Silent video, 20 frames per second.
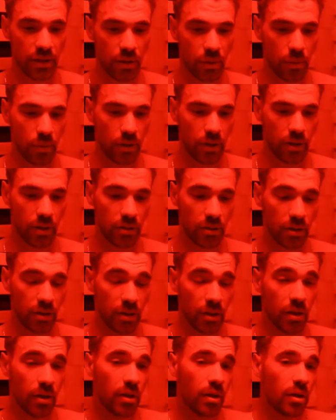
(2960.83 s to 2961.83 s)
where
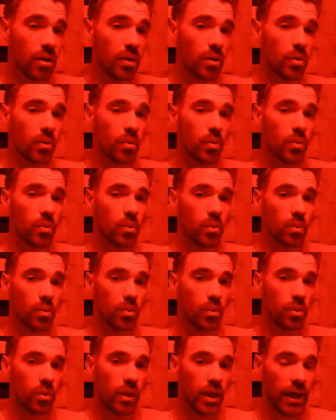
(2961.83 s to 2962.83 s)

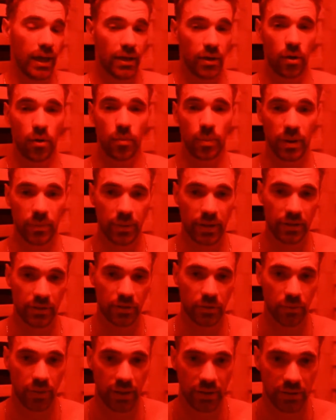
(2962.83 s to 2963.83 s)
I hope I made
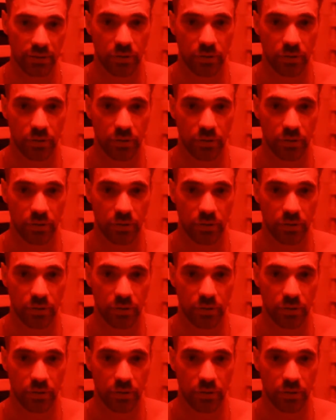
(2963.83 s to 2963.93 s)
the right